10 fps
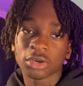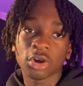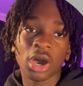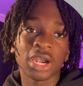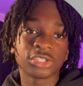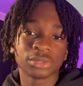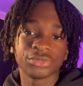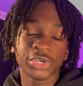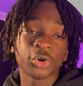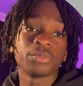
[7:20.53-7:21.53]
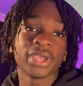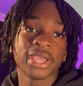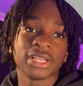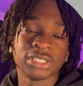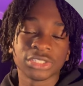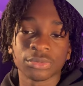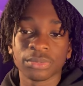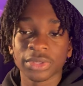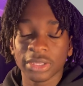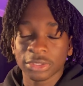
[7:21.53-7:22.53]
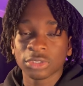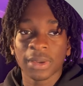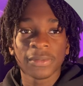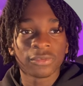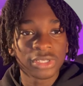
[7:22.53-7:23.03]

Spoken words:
call out some general pains. Those might be